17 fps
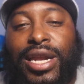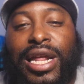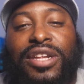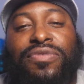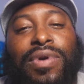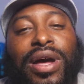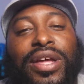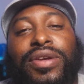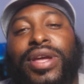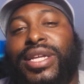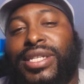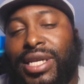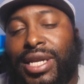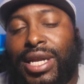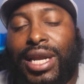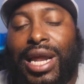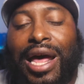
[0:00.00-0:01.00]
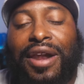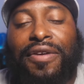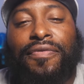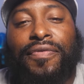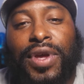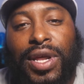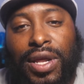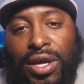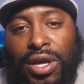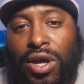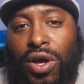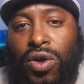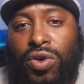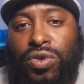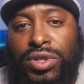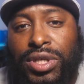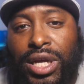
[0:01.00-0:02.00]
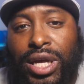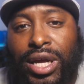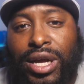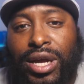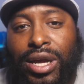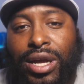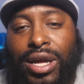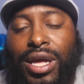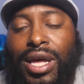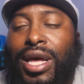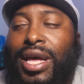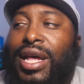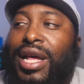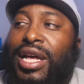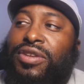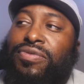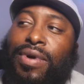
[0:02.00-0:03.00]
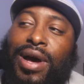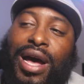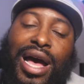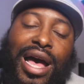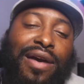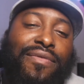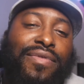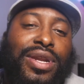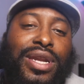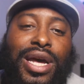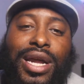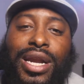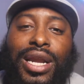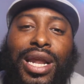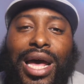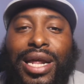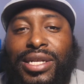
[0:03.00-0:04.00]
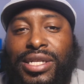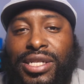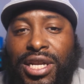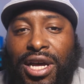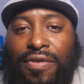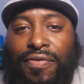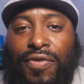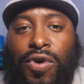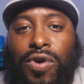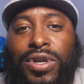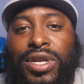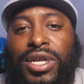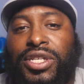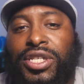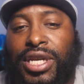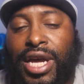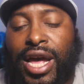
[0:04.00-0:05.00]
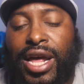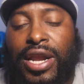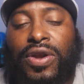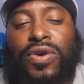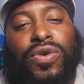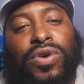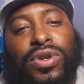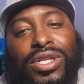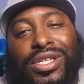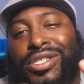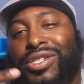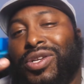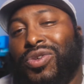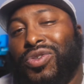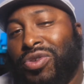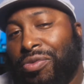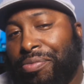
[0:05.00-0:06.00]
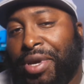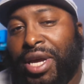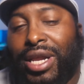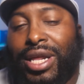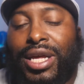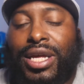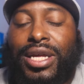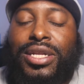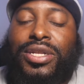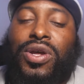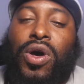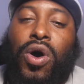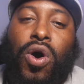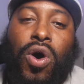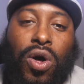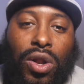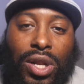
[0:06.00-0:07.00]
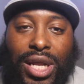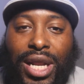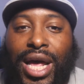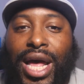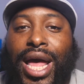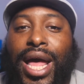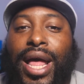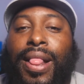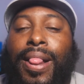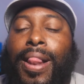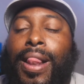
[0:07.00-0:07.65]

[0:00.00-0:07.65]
That's why you ain't seen a lot of videos here. That's why I haven't done a lot of stuff on the channel, on the social medias, all of that.